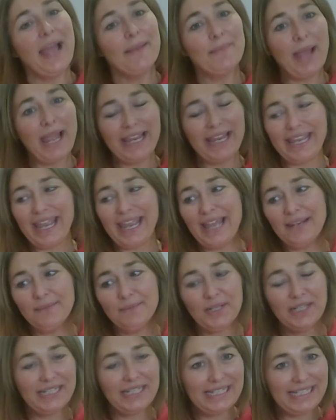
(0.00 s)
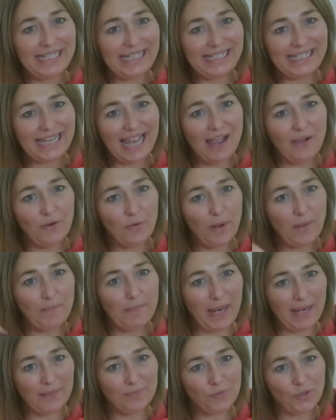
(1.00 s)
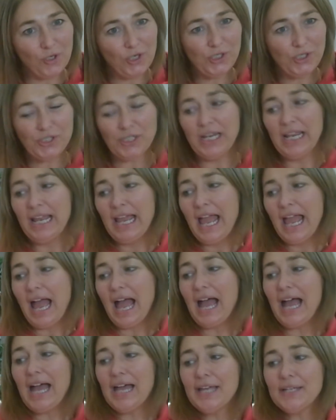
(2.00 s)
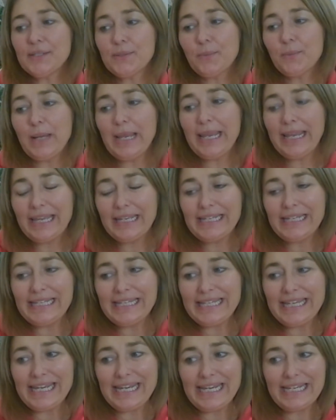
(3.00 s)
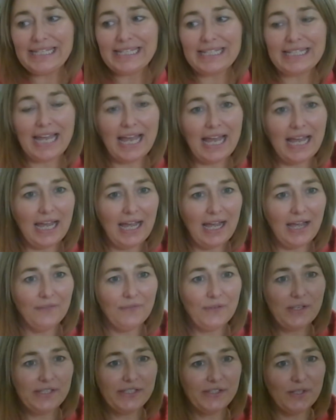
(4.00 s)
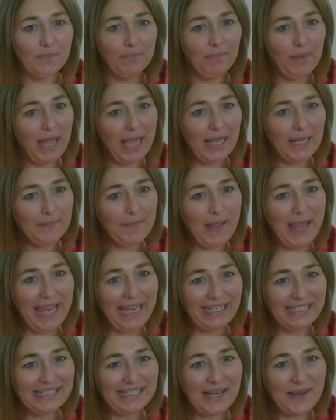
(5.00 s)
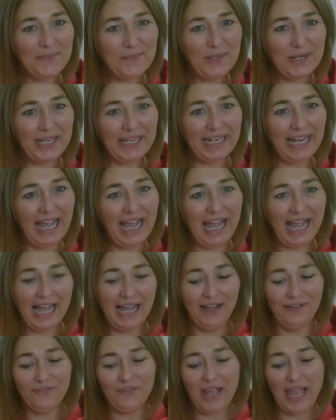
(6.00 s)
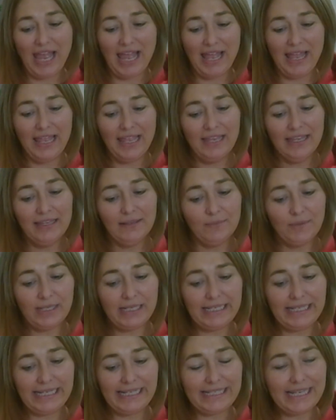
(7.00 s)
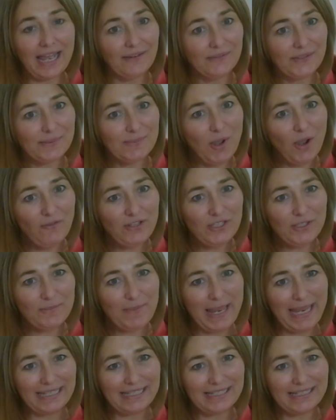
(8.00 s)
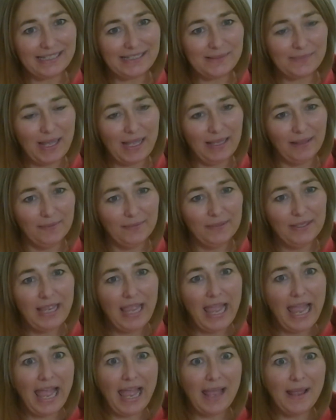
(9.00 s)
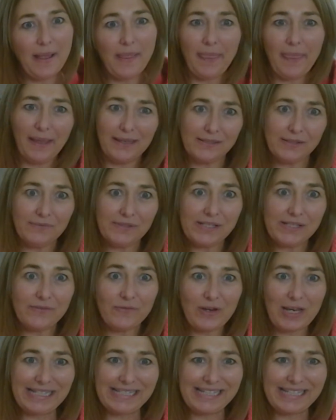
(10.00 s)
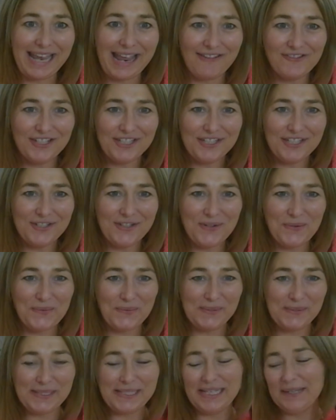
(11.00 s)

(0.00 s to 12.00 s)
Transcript: Again, we're going to need our paintbrush, and we're going to need to have some black paint, and we're going to need to have some orange paint as well, and that's obviously for his carrot nose.